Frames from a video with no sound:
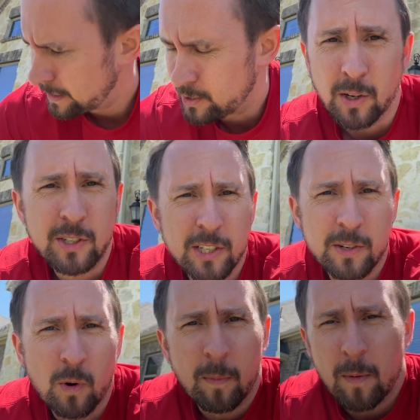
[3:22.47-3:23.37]
So just
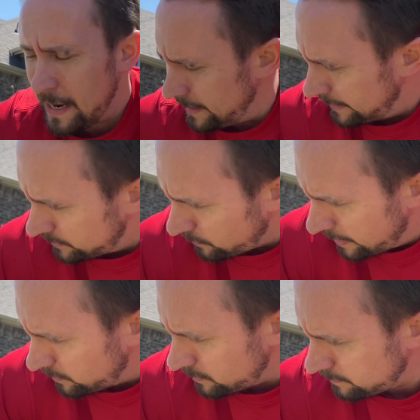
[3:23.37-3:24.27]
normal maintenance,
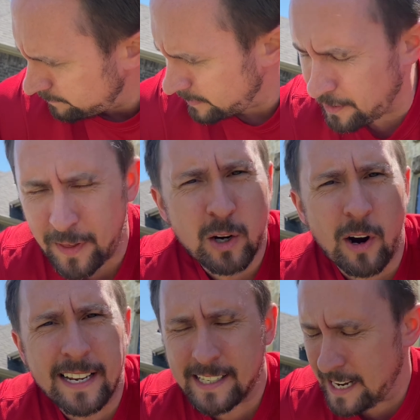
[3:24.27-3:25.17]
right? Nothing
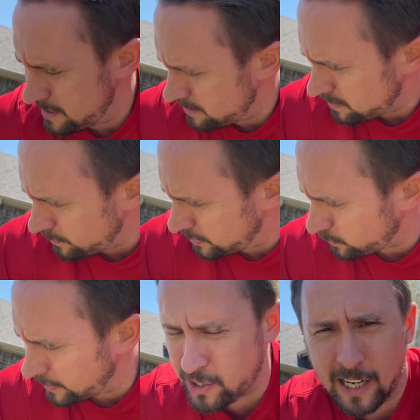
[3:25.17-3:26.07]
crazy. We just
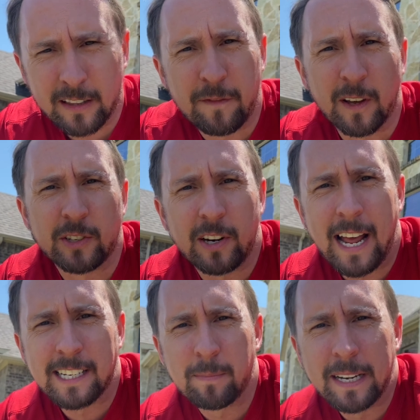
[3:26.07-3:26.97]
wanna check the filter. It
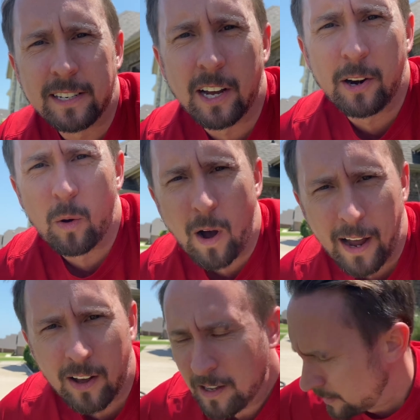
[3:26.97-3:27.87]
hasn't been done in a
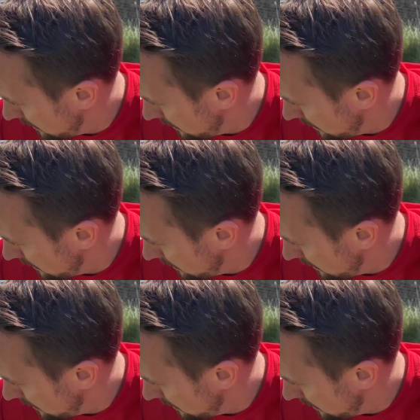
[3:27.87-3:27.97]
while.